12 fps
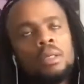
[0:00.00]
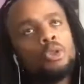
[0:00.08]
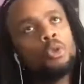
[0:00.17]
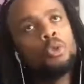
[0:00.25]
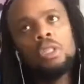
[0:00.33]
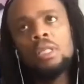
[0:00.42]

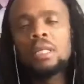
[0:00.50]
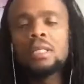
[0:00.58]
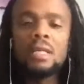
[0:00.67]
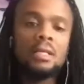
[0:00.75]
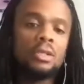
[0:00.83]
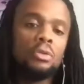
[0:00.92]
2G
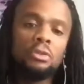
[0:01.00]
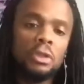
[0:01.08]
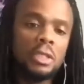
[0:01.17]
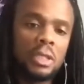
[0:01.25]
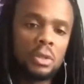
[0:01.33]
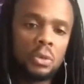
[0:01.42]
extends to
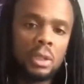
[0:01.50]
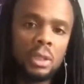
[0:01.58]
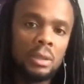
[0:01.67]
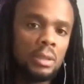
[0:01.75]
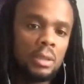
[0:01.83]
voice as well.